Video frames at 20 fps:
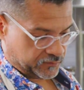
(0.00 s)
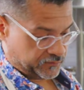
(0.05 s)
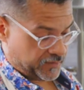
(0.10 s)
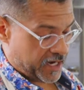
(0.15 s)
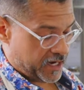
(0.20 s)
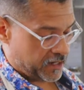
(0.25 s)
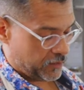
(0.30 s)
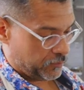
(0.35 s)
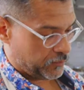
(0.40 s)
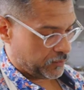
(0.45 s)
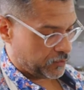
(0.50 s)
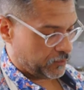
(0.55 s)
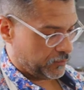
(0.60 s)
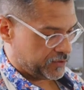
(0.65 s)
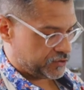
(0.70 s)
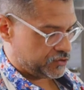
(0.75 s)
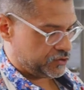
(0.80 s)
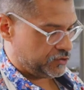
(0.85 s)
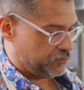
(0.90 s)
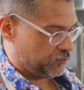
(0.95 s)
So now we're
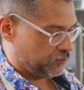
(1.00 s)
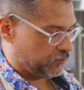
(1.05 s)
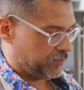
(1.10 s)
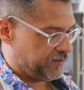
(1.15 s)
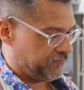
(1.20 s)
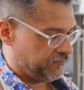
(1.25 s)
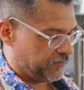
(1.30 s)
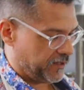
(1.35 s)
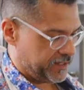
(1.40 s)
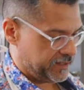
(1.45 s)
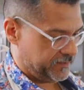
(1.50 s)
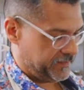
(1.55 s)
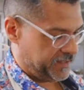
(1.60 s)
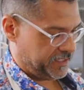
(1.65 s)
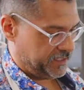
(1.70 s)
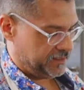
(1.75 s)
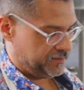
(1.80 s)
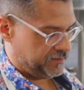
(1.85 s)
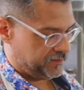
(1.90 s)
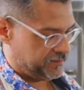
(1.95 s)
going to refry the
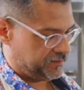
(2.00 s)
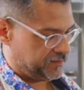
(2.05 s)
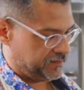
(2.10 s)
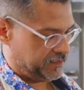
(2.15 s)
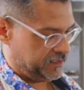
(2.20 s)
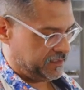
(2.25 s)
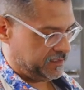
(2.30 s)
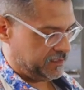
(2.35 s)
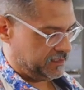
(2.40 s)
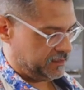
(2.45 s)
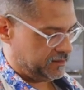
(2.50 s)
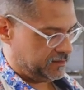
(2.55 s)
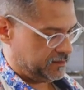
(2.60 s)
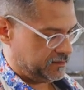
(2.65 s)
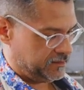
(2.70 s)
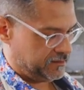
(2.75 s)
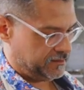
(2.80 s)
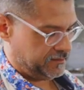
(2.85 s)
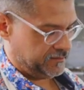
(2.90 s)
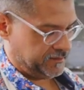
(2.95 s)
beans
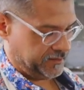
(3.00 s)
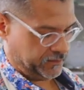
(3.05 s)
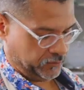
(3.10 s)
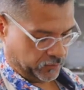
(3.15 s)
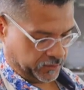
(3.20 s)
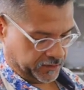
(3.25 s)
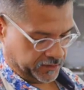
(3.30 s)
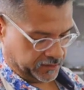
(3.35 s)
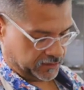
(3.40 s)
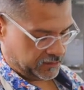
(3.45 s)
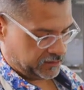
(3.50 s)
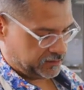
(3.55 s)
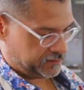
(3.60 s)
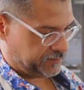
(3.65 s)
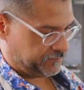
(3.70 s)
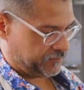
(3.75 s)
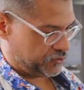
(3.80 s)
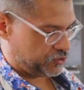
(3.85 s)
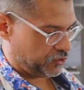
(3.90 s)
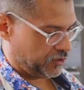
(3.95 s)
in the oil
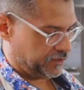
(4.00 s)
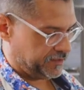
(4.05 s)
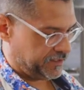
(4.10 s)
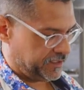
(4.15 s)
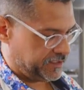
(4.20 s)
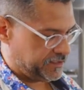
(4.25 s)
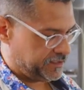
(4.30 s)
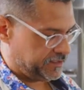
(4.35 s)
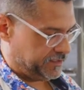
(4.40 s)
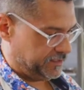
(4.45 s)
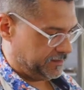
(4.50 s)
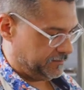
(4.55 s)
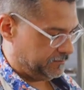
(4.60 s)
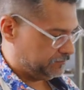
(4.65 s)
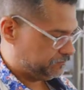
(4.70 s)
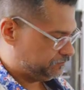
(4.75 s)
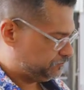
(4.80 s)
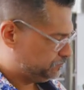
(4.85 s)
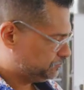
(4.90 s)
that we charred the onion in.